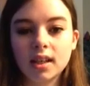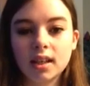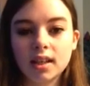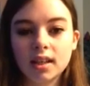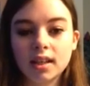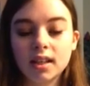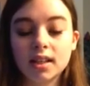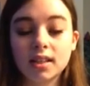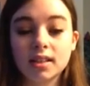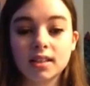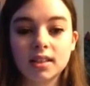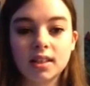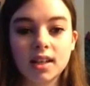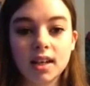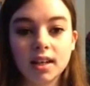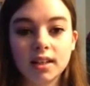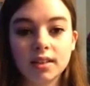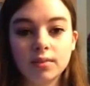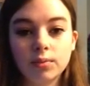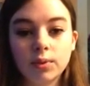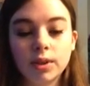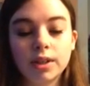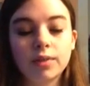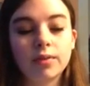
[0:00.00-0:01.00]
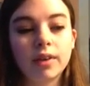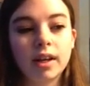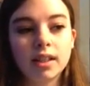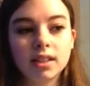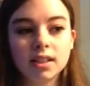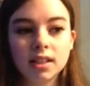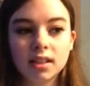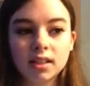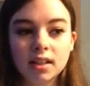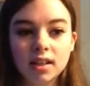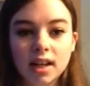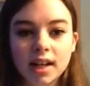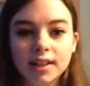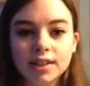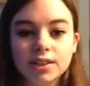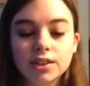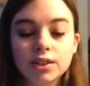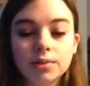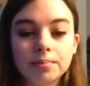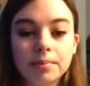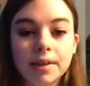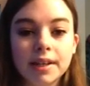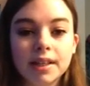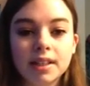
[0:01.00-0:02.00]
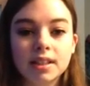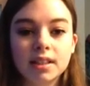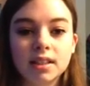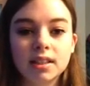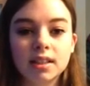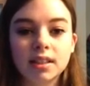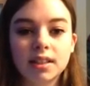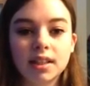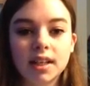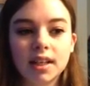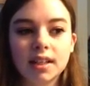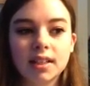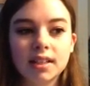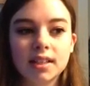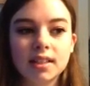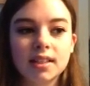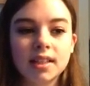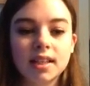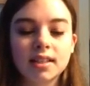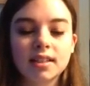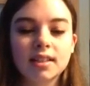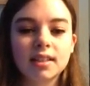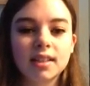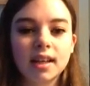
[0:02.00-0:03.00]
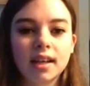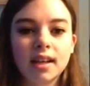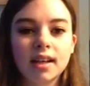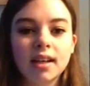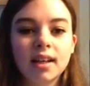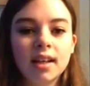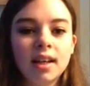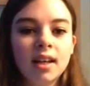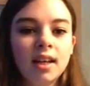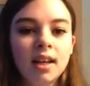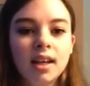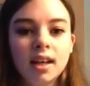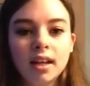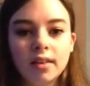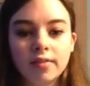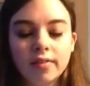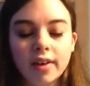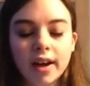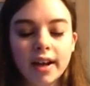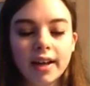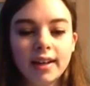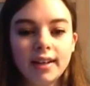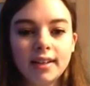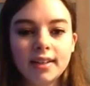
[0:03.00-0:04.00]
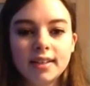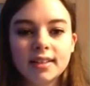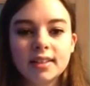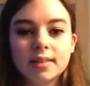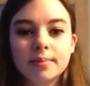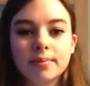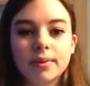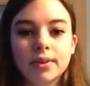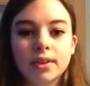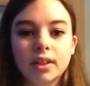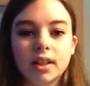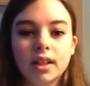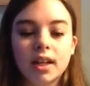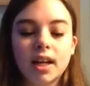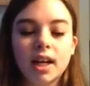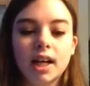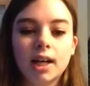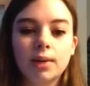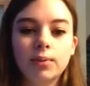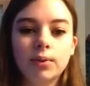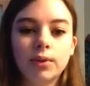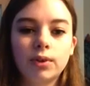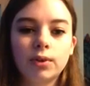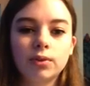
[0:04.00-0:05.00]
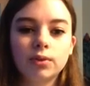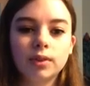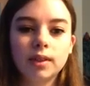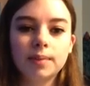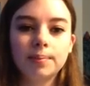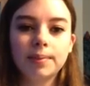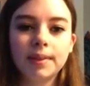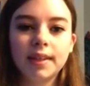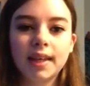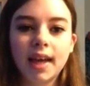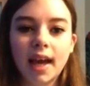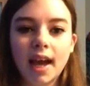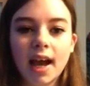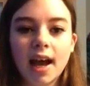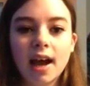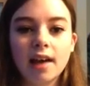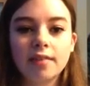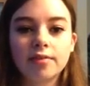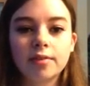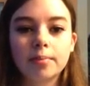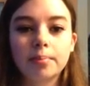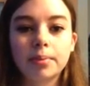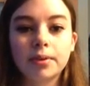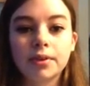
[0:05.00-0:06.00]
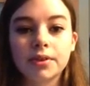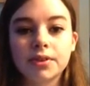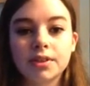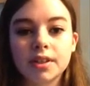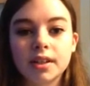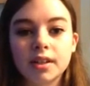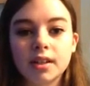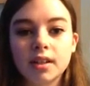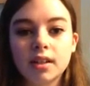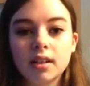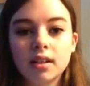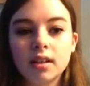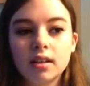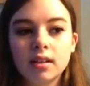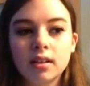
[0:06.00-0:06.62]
in a national magazine, and he says that if I had a disability, I would only be half a person.